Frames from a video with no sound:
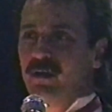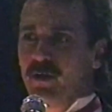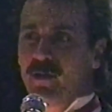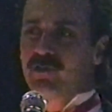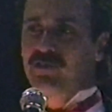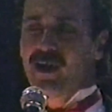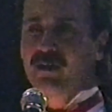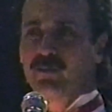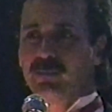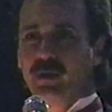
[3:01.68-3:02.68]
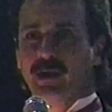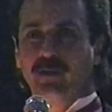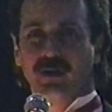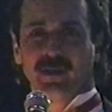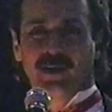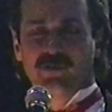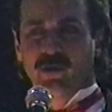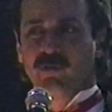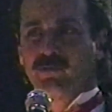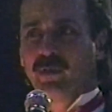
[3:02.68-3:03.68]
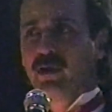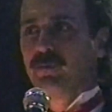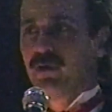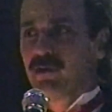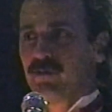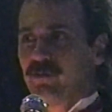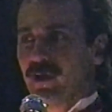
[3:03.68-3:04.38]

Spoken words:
another soccer player, and they chose me because